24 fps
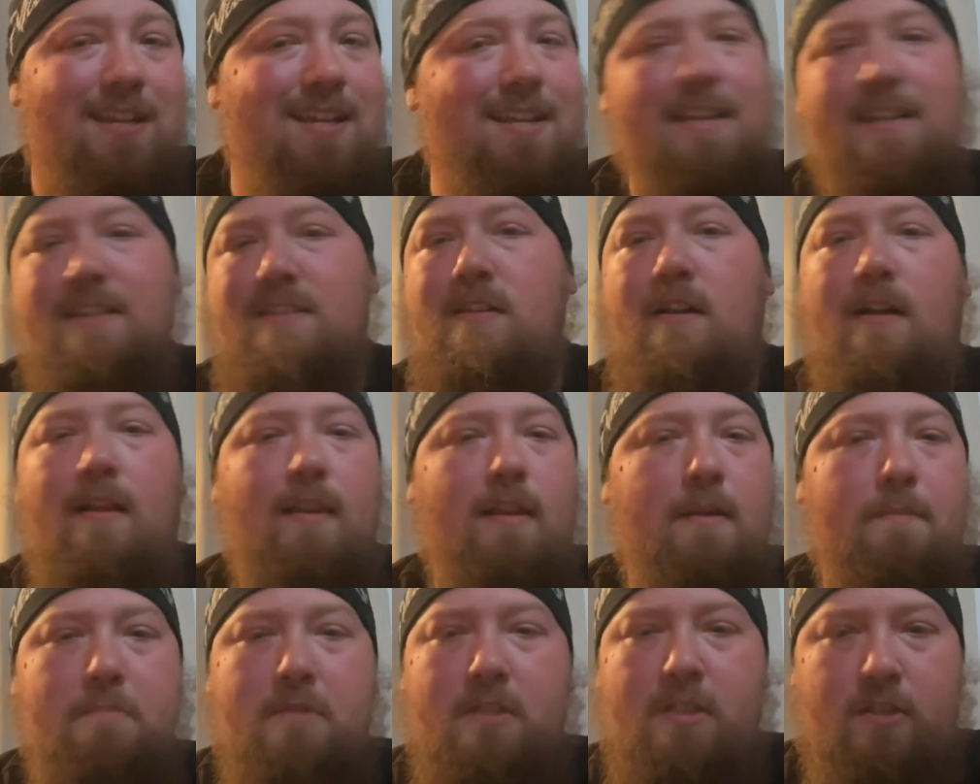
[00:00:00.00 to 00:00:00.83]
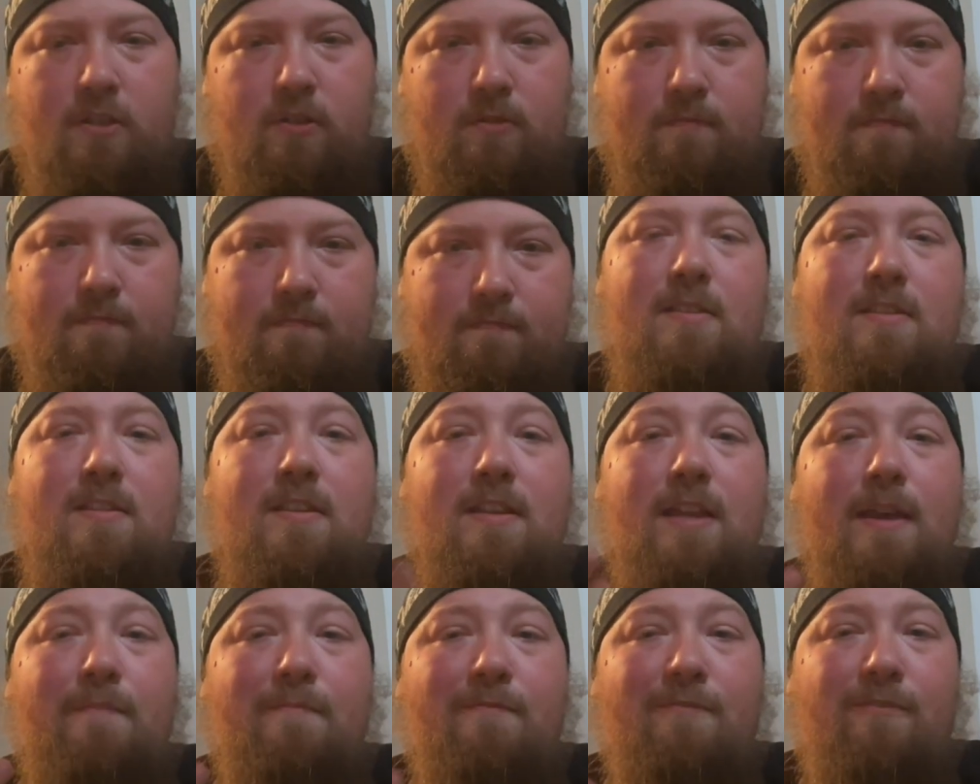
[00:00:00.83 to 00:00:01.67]
It's all up to you.
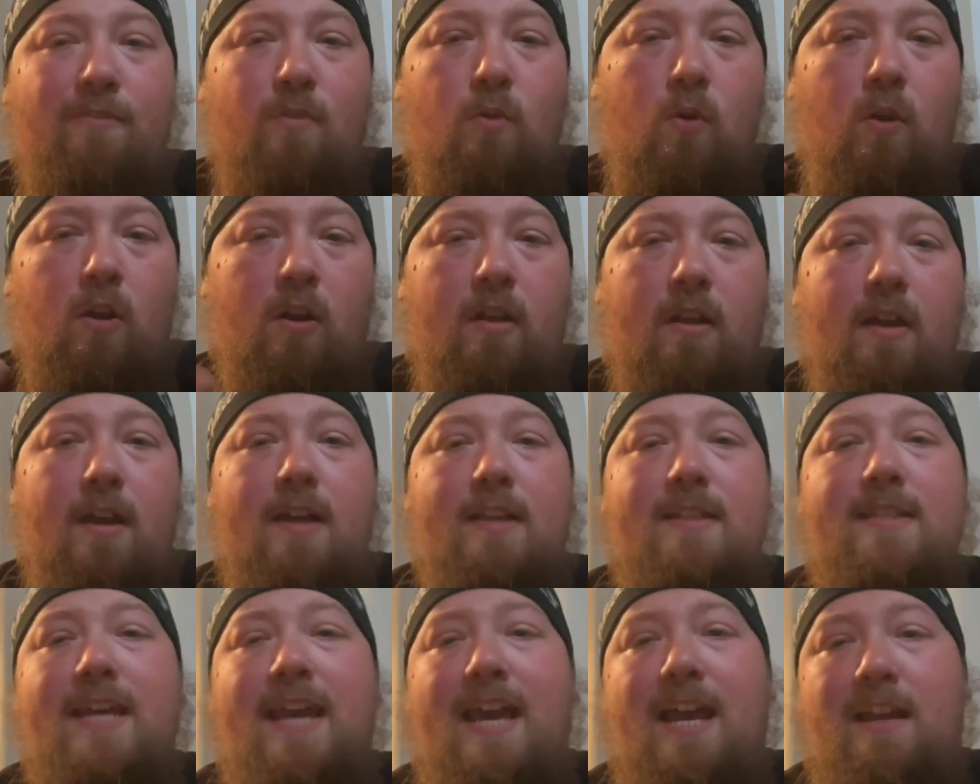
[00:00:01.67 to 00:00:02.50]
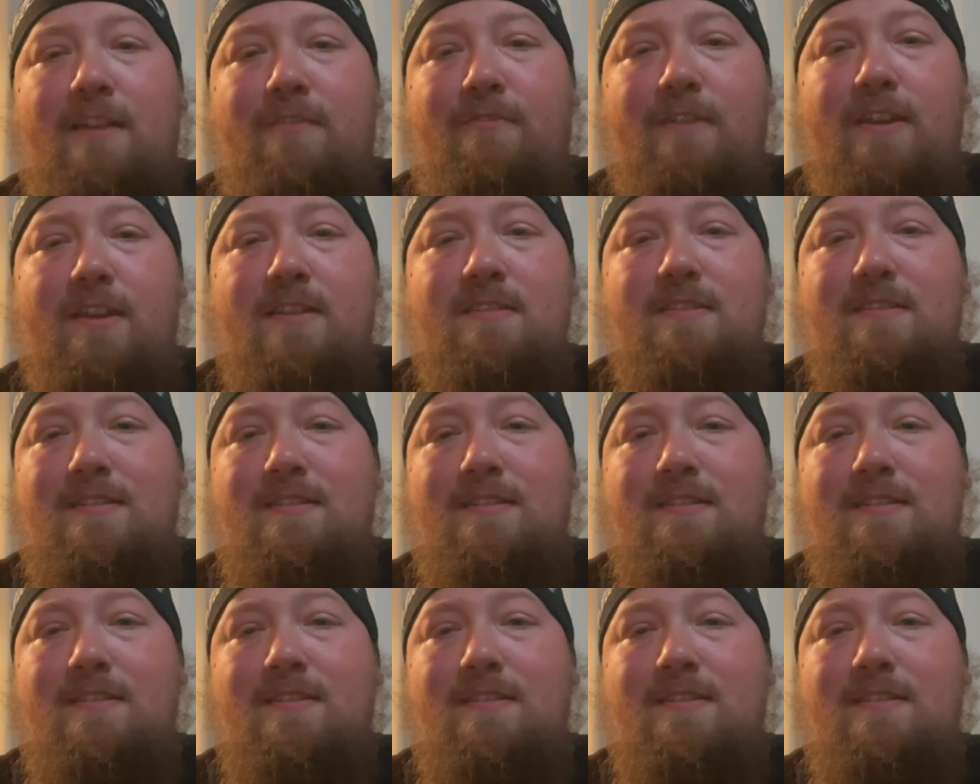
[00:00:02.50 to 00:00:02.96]
Step 4, attack phase.